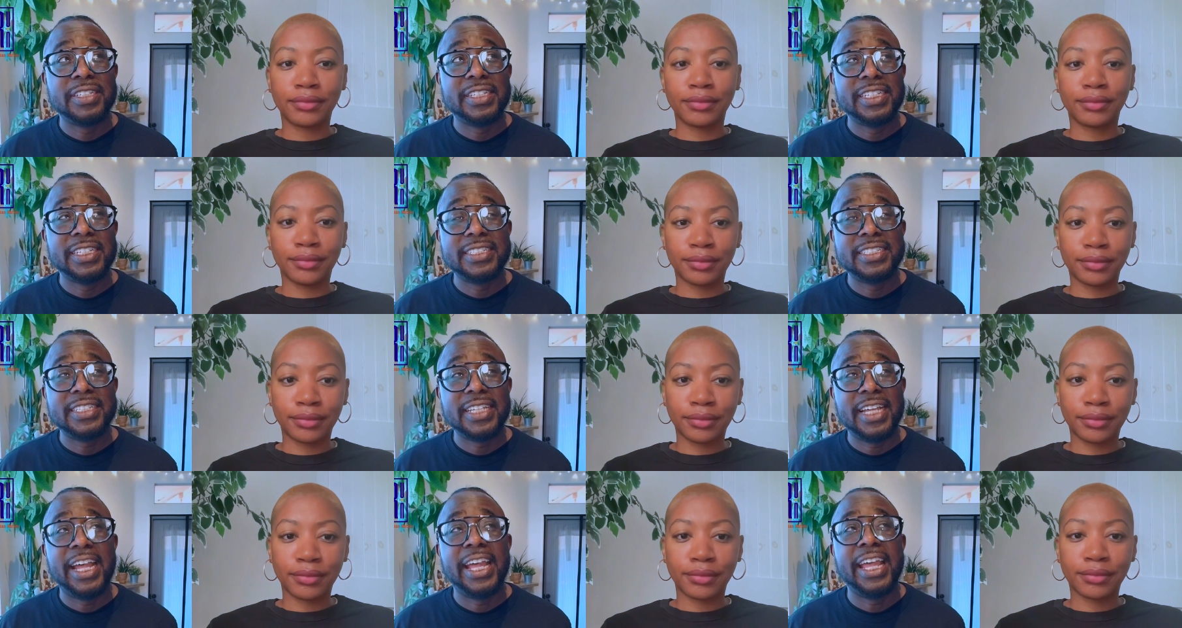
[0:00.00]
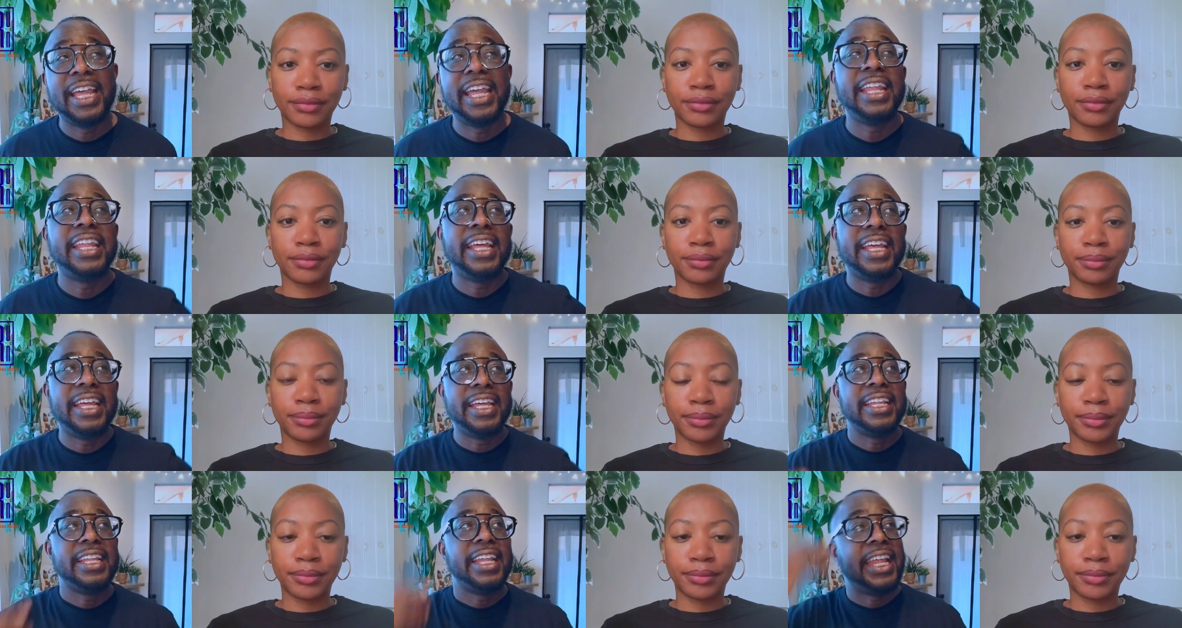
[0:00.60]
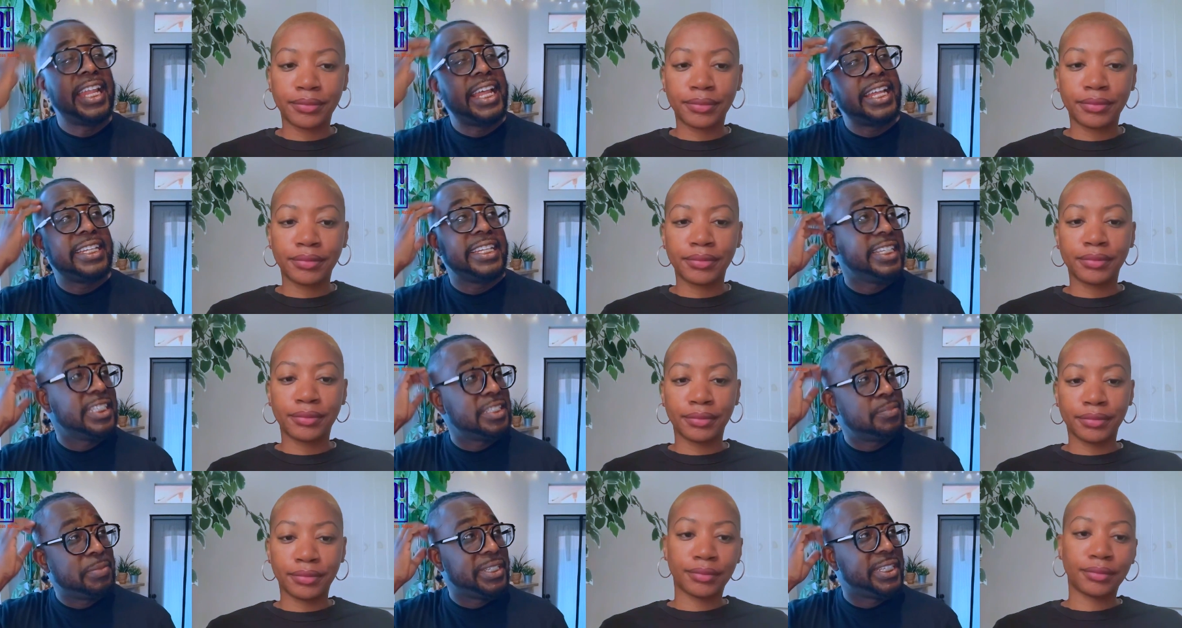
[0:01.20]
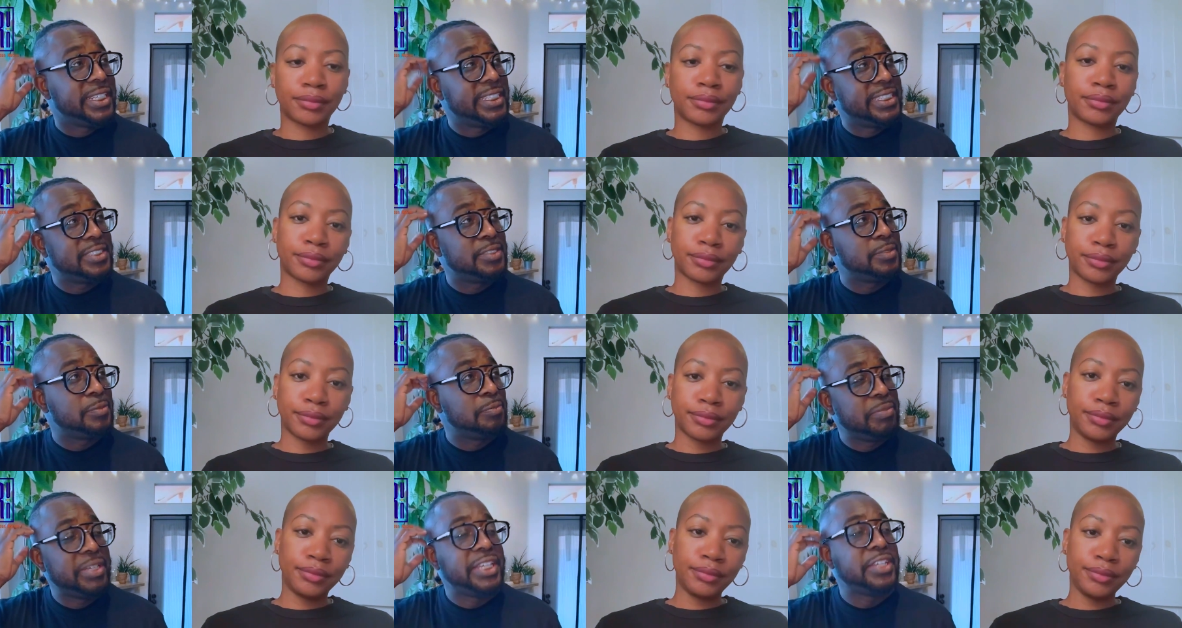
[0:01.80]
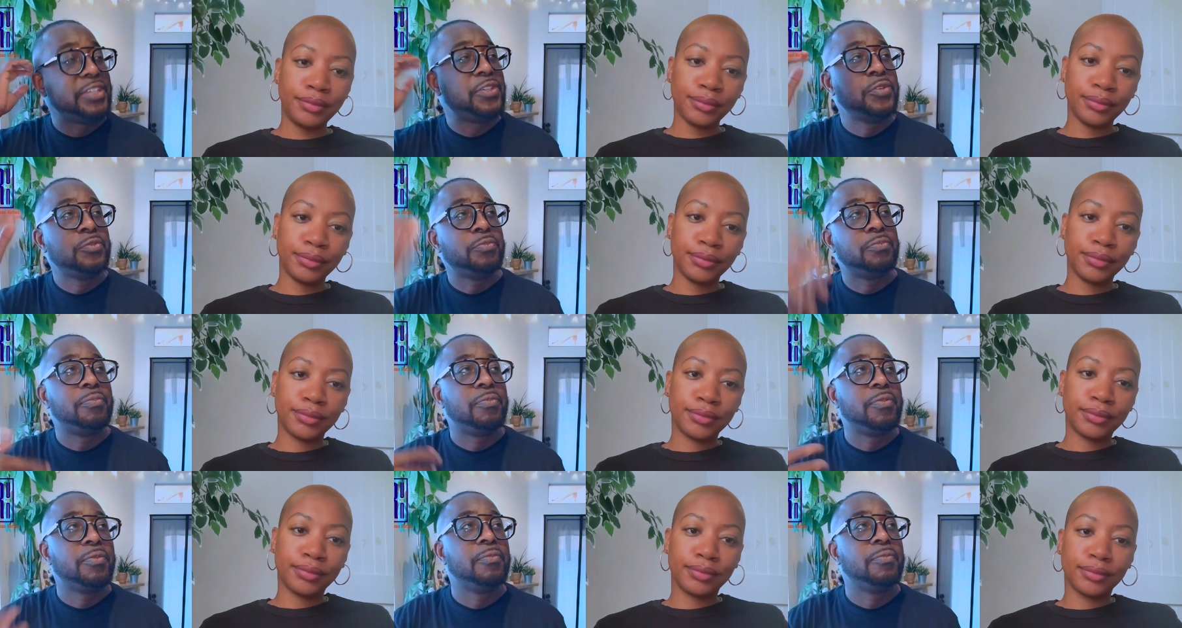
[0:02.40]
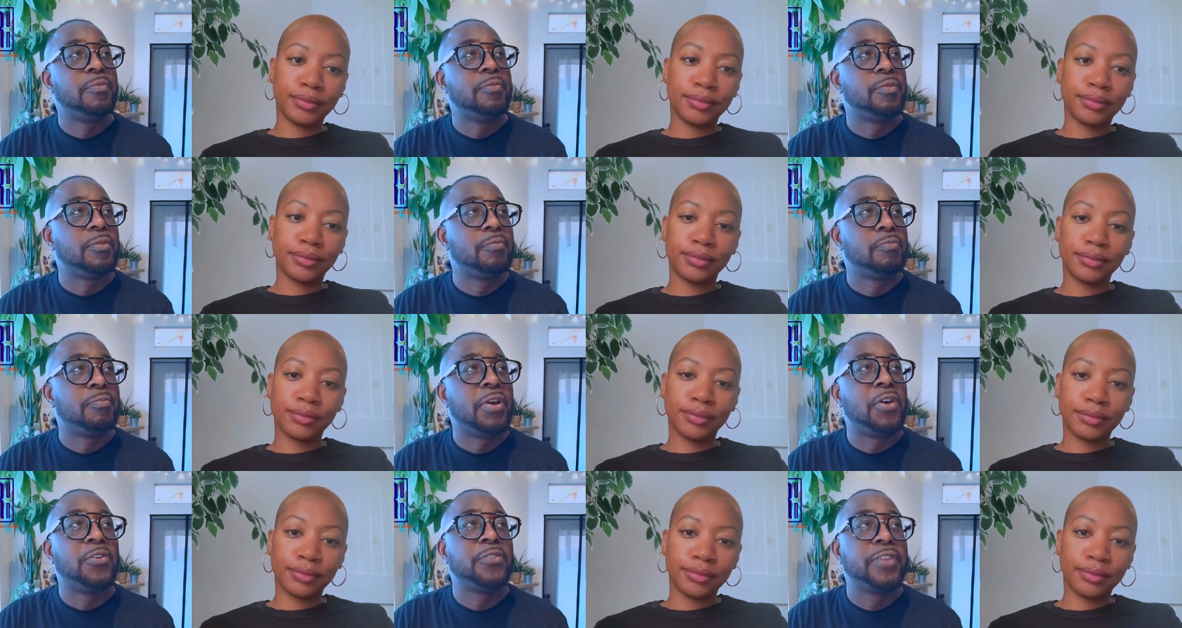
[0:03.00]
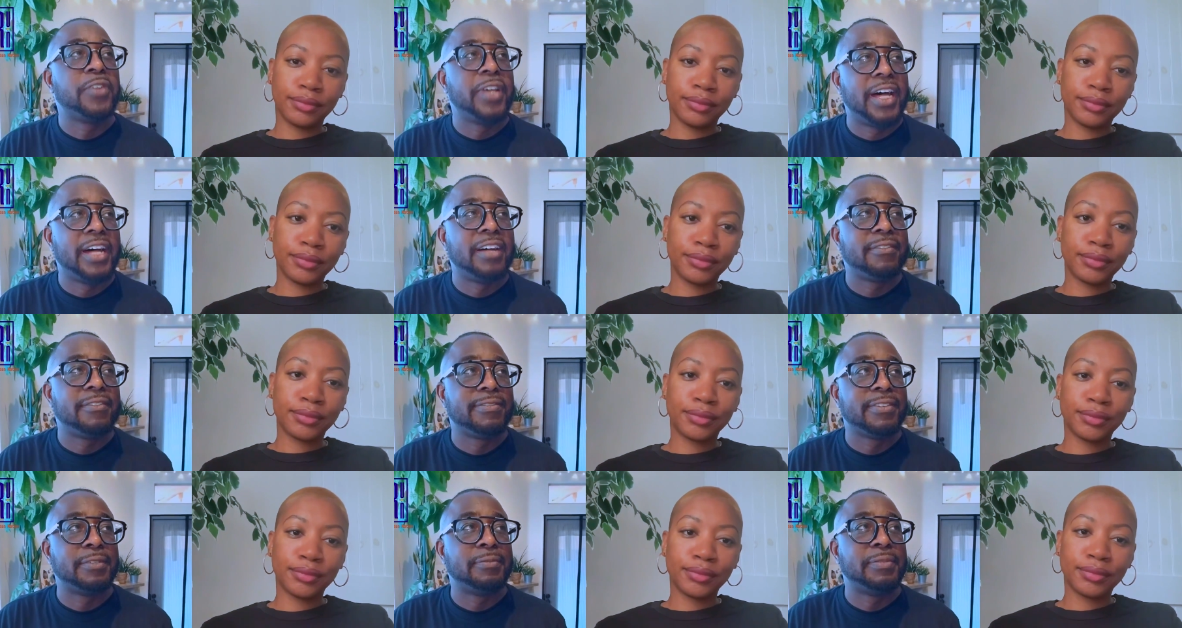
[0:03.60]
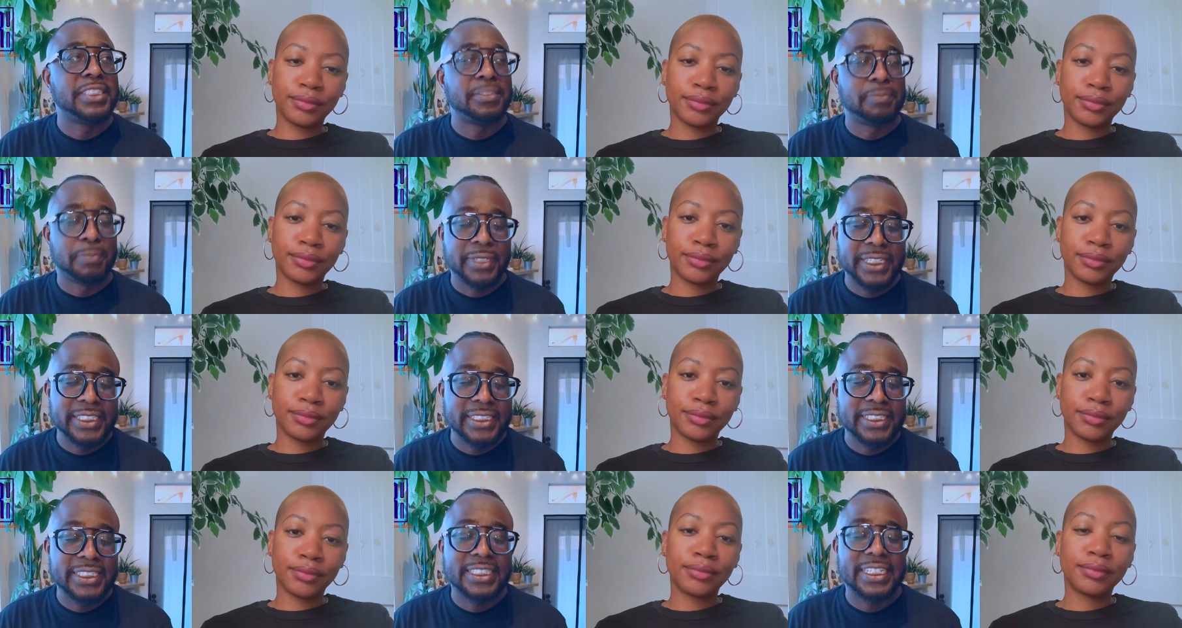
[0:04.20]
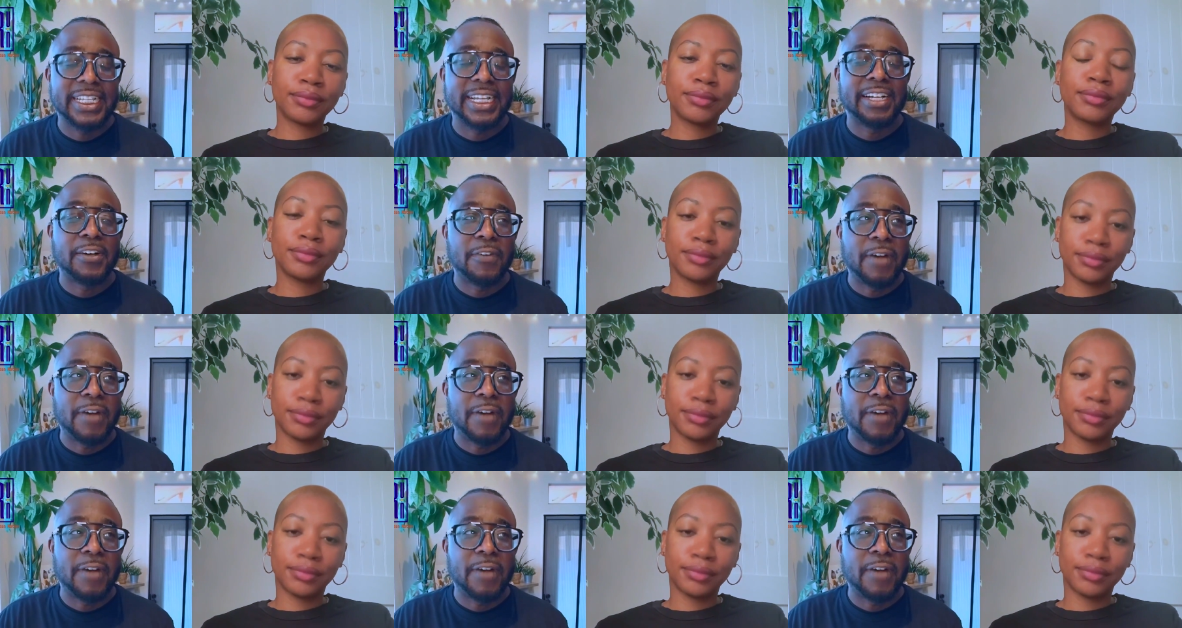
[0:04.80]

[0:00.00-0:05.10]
Speaker 1: because and and and I think it's because me you both come from experiences like